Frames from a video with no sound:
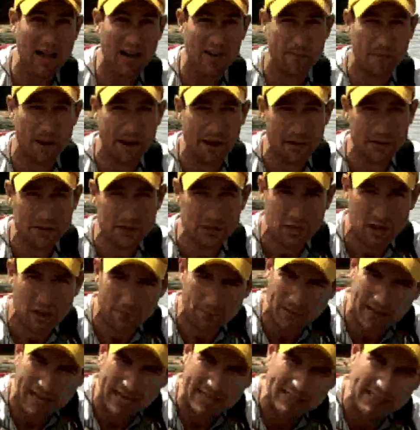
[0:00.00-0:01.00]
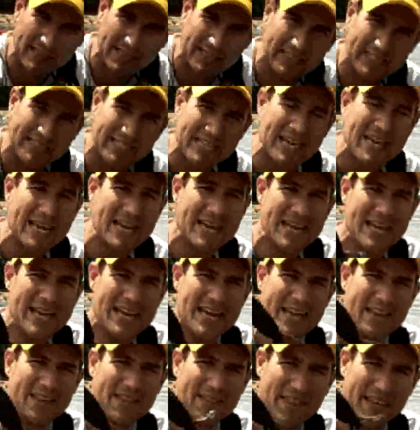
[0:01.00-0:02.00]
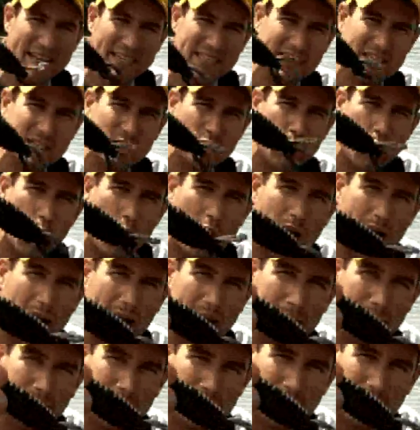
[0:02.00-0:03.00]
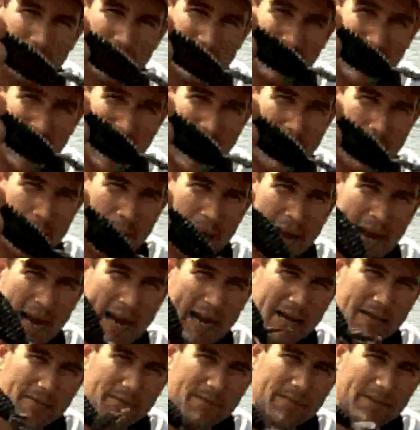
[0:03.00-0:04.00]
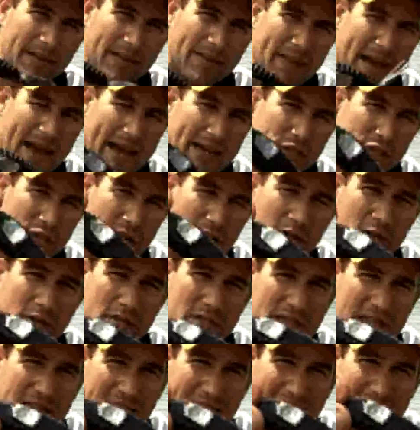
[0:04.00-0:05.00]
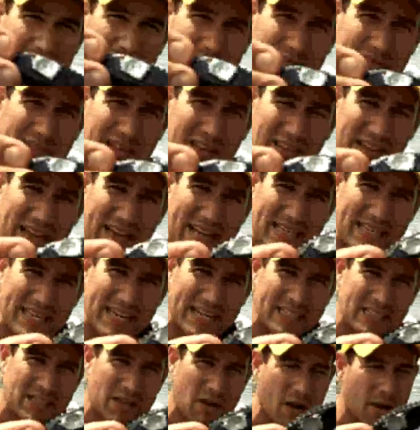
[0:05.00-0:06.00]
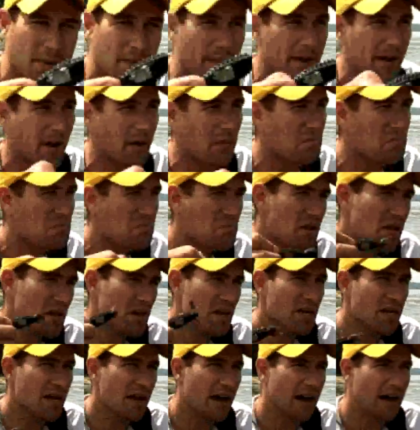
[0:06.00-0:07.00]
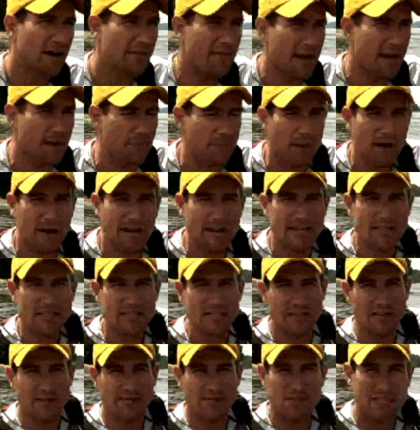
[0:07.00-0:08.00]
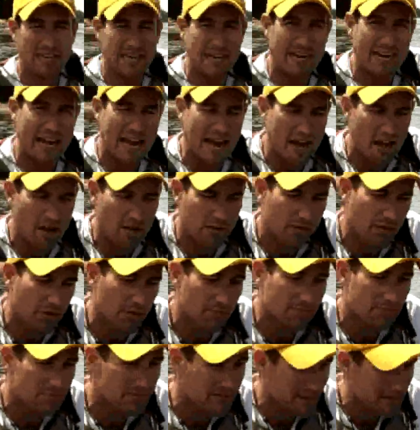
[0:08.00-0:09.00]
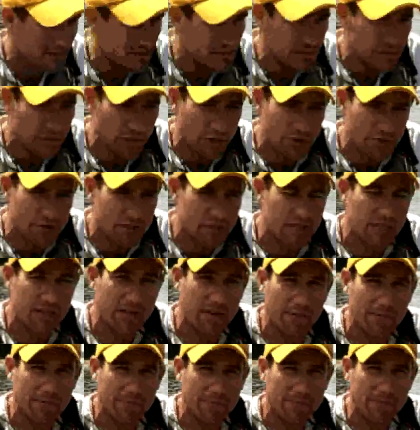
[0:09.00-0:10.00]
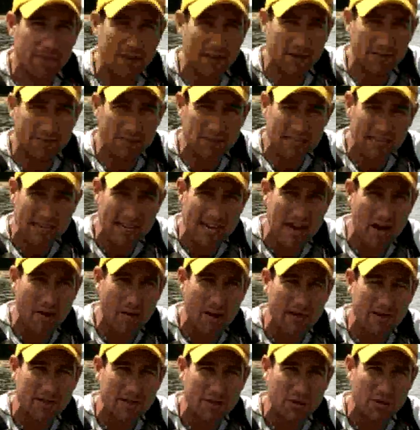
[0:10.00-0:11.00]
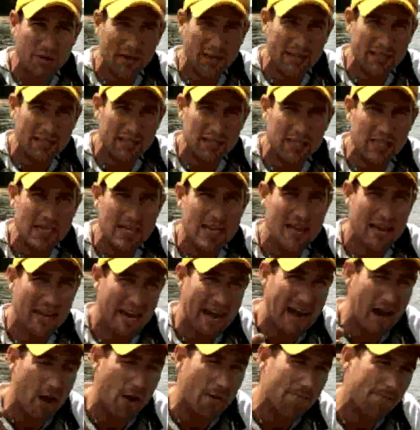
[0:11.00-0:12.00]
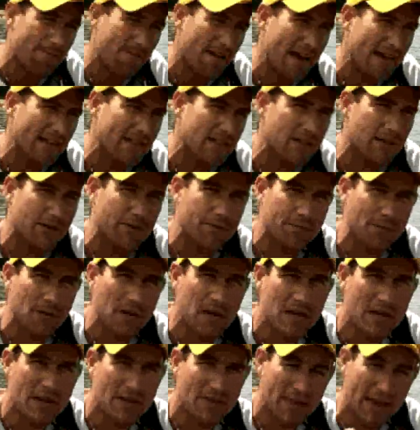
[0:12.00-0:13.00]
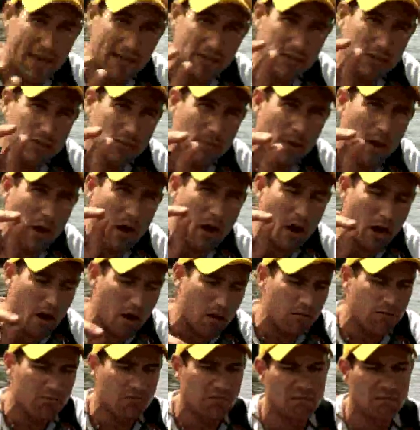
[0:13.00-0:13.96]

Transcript: of my own soft plastics. This is one that I made, and that shows the lead disc on there. I've had buddies that have seen and students that have seen how I do this and how effective that small